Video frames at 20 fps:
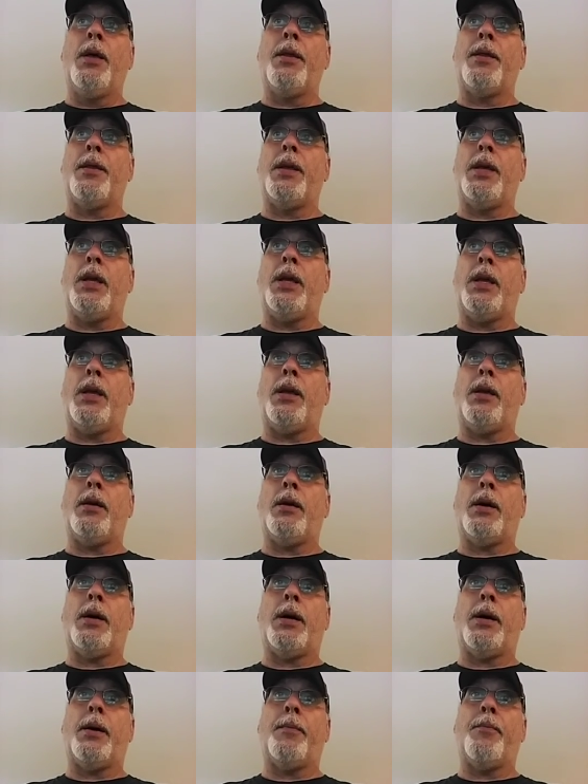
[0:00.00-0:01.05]
the
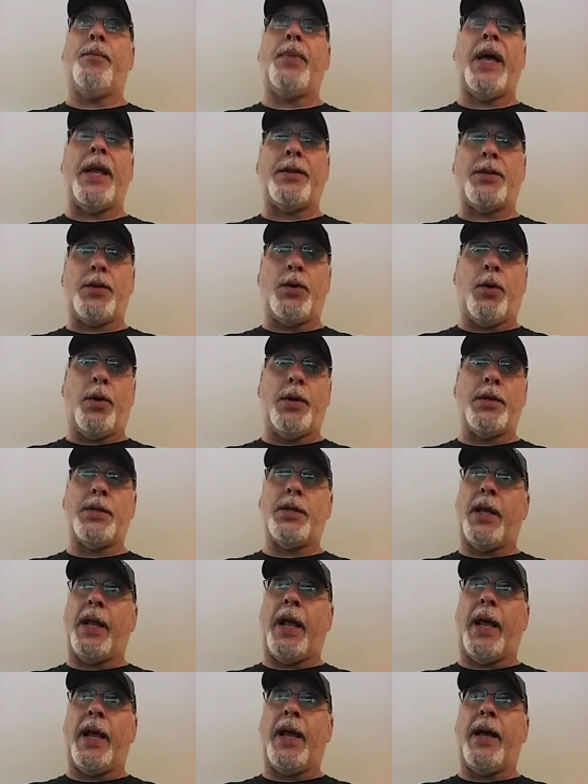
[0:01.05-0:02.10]
um, pet stores
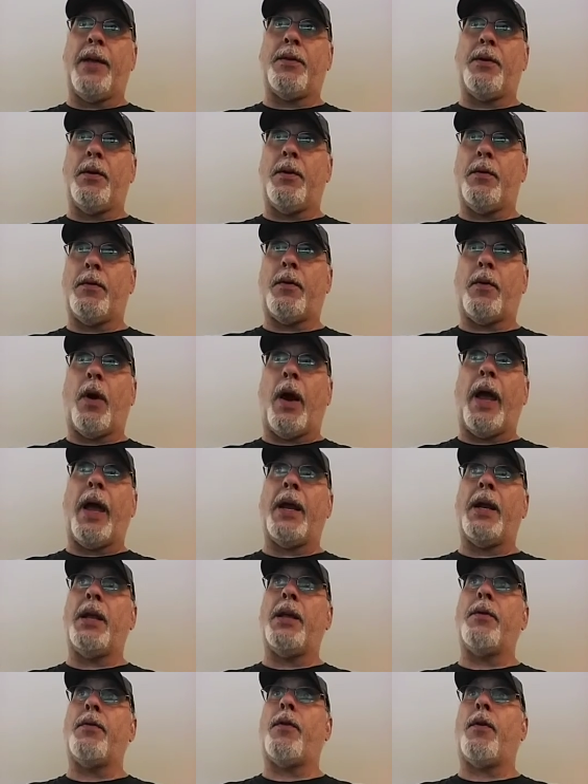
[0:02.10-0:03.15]
that I got the
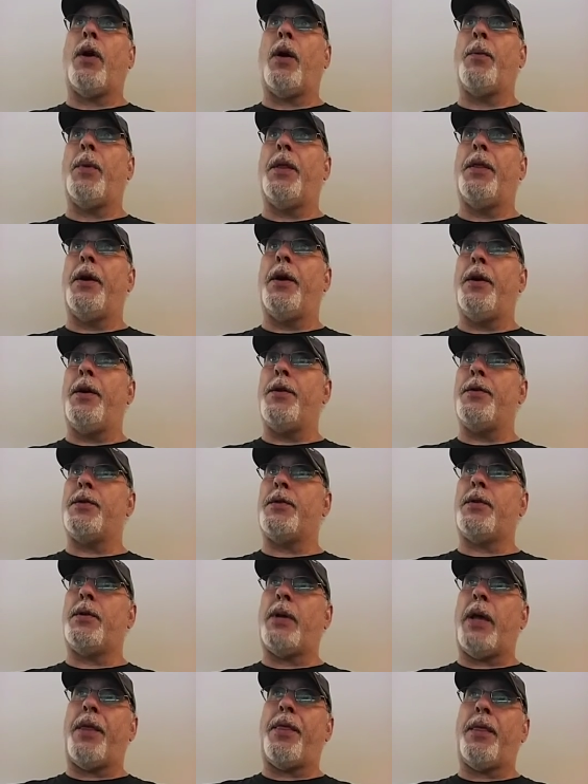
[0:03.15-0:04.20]
variety from, and
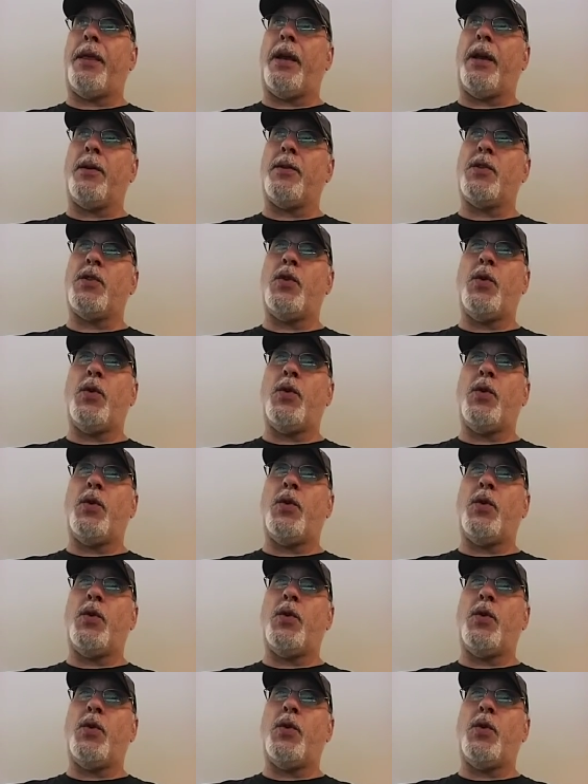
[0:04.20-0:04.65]
there's, I think,